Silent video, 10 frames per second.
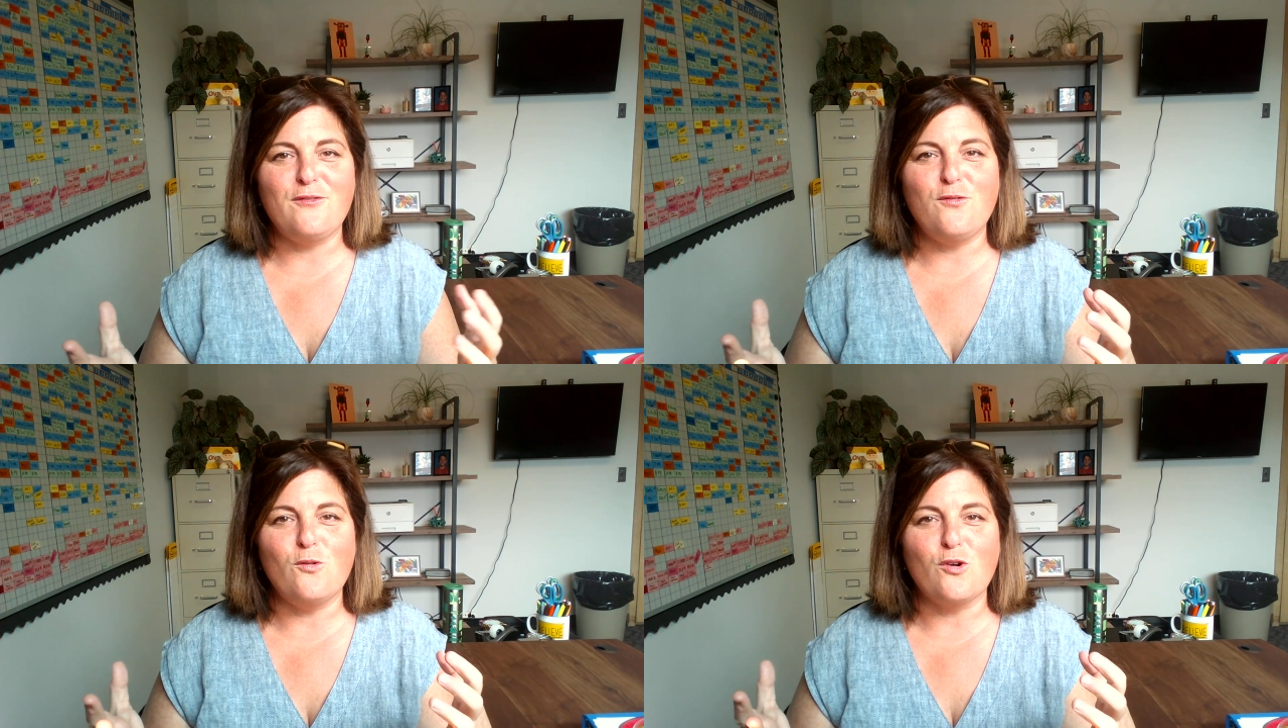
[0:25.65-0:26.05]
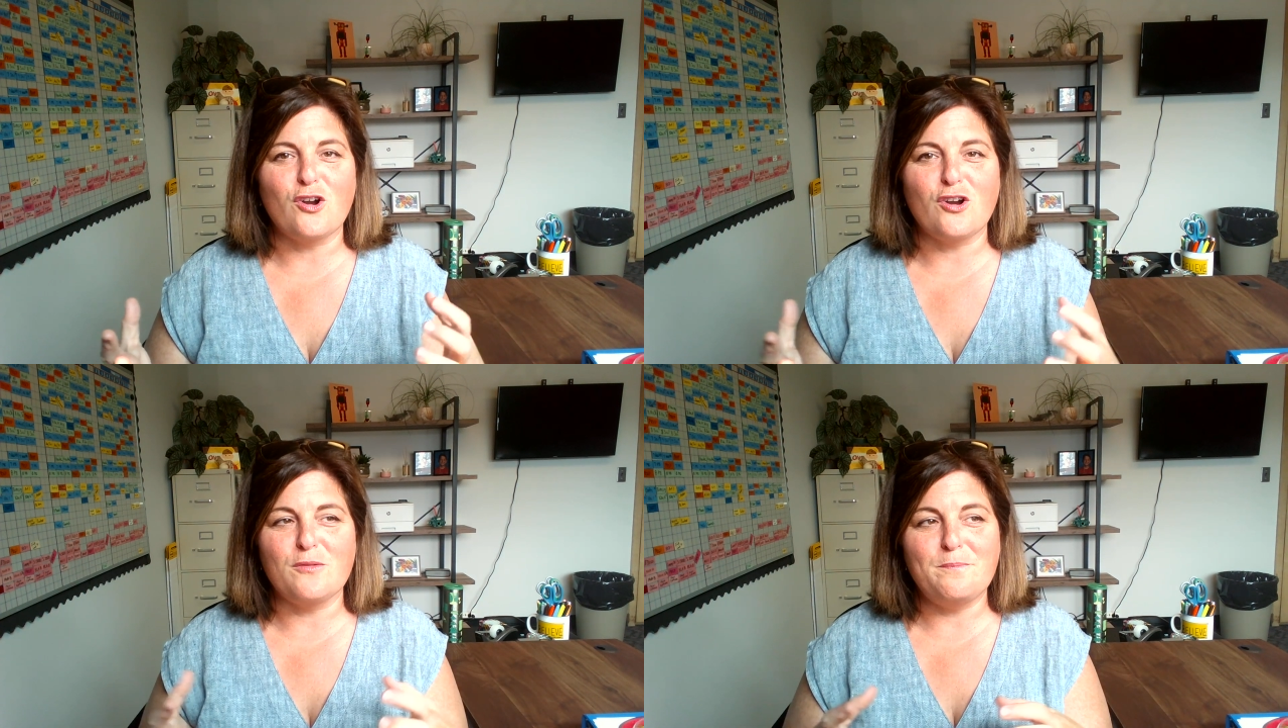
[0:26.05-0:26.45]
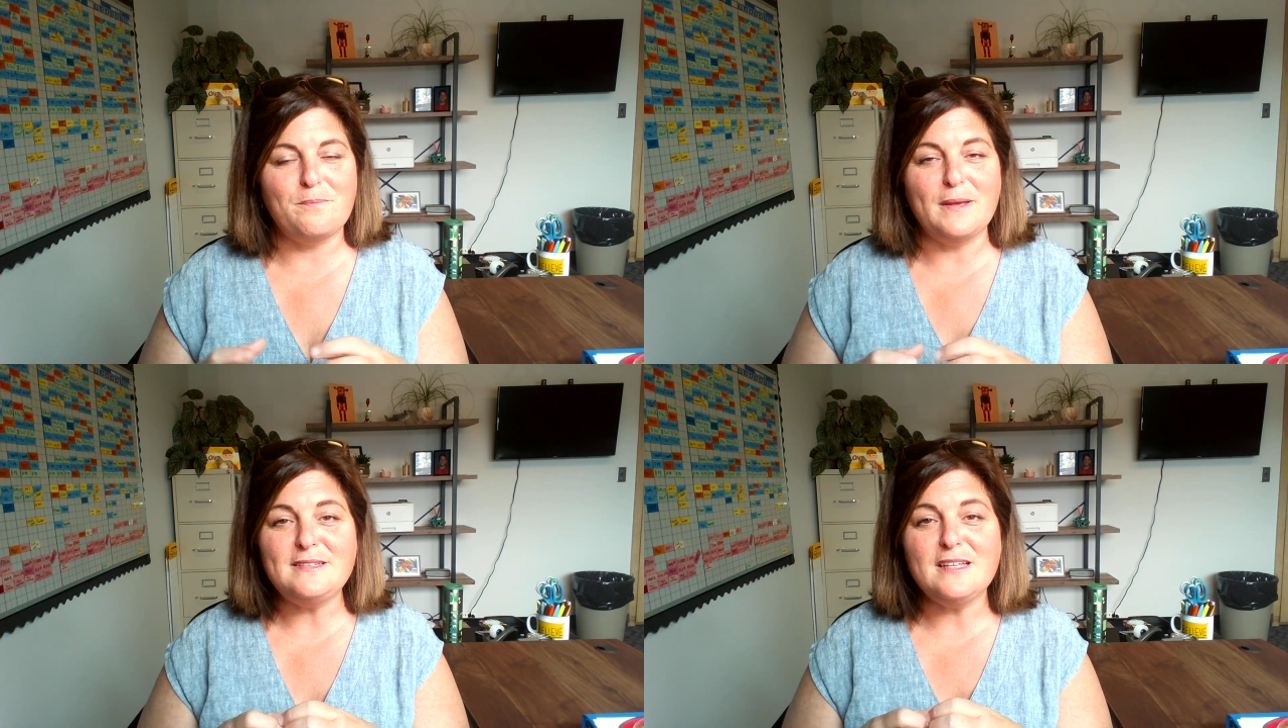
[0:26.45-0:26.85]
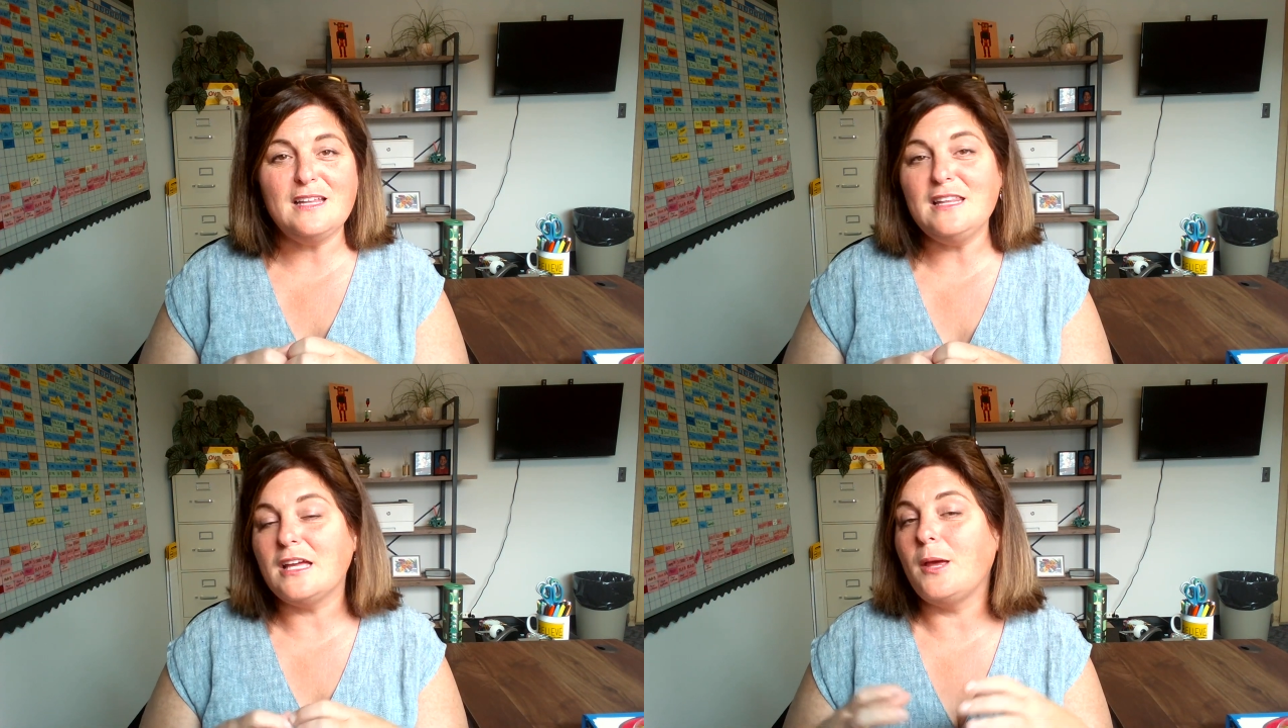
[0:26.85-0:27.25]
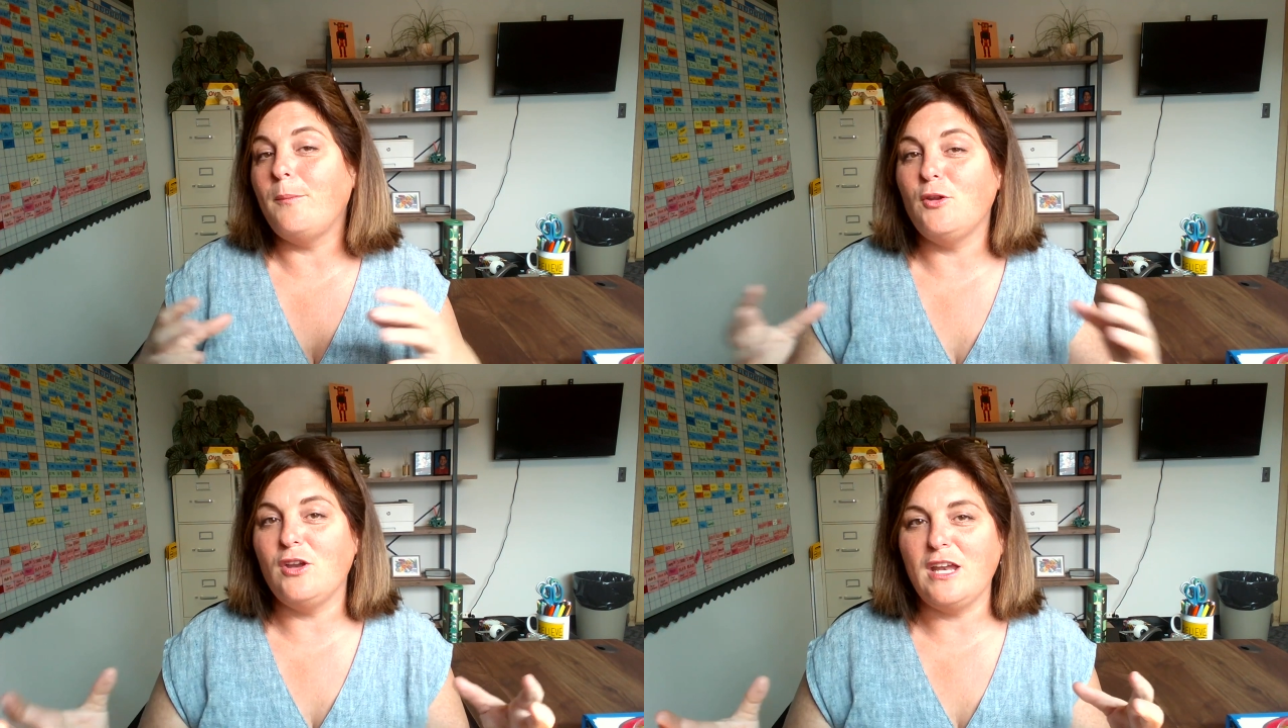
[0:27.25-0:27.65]
for basically the
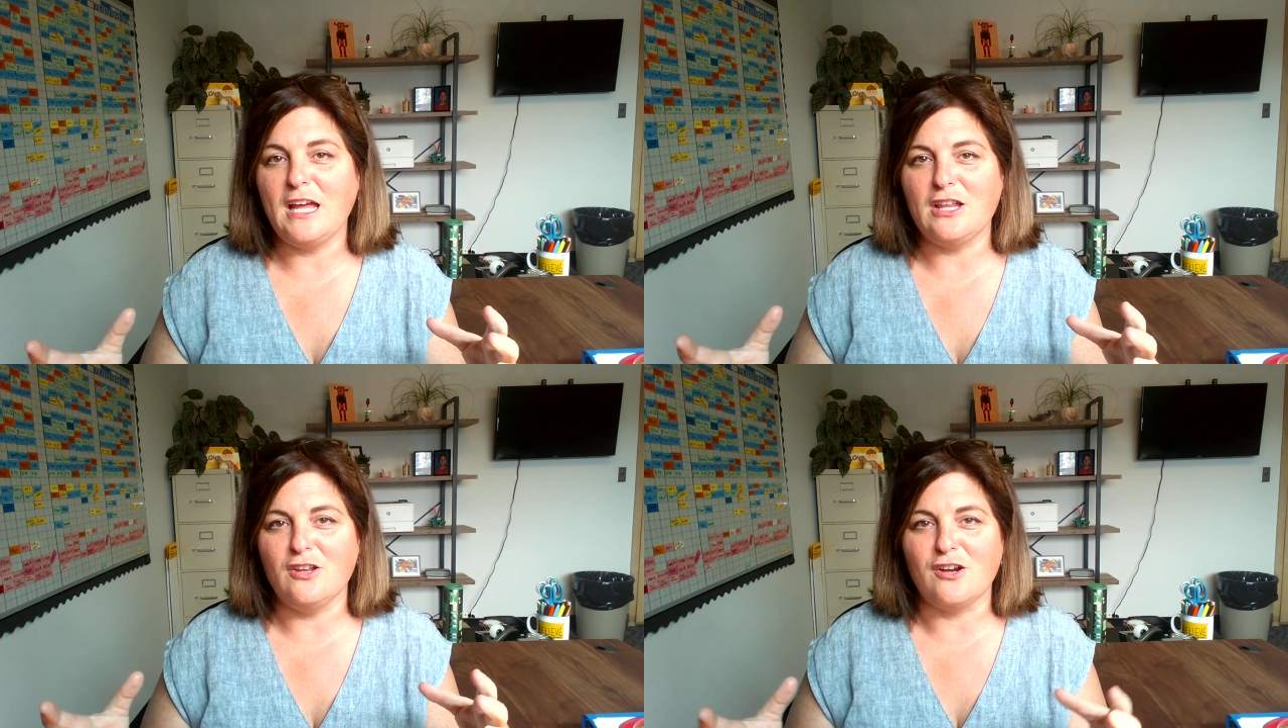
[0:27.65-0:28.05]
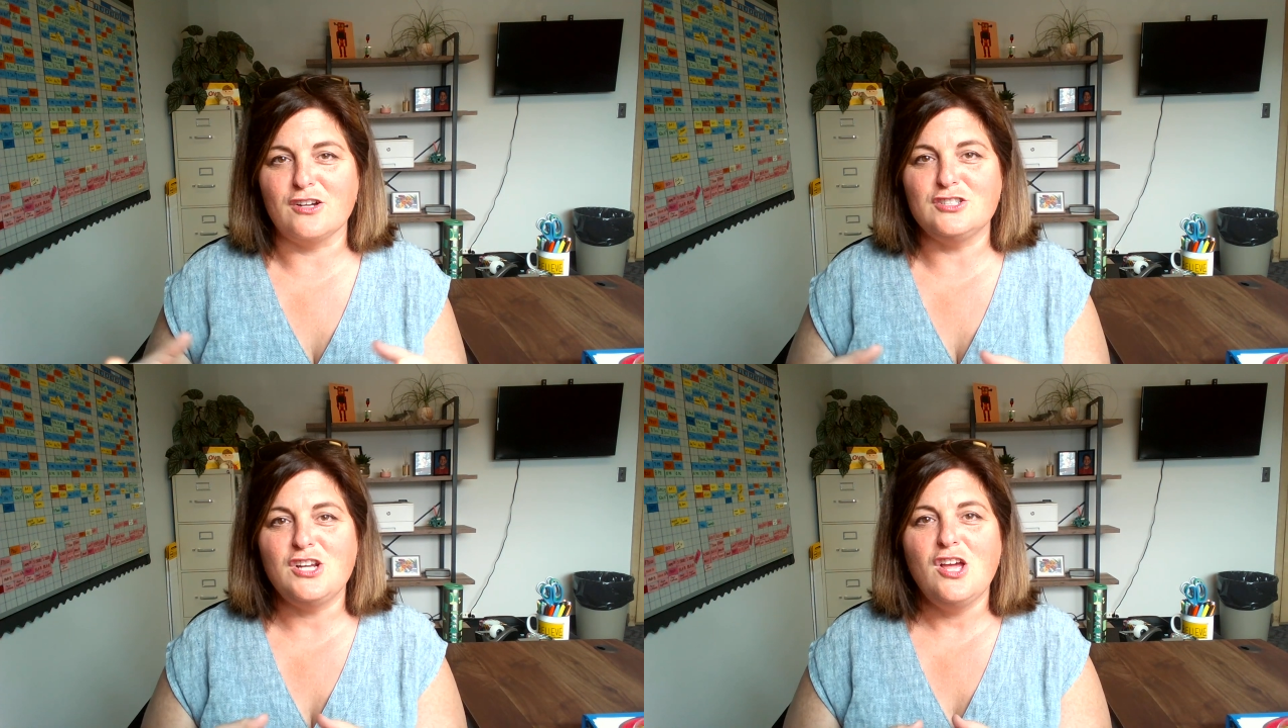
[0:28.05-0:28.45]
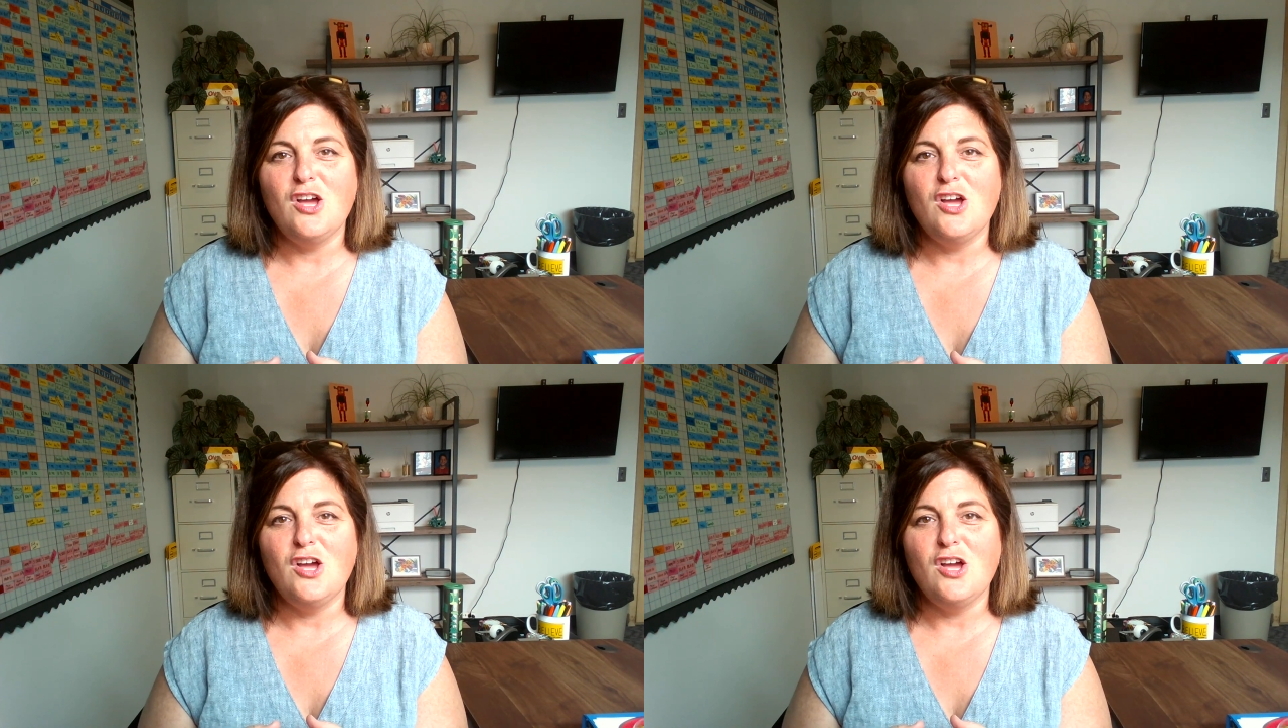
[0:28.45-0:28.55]
community at large.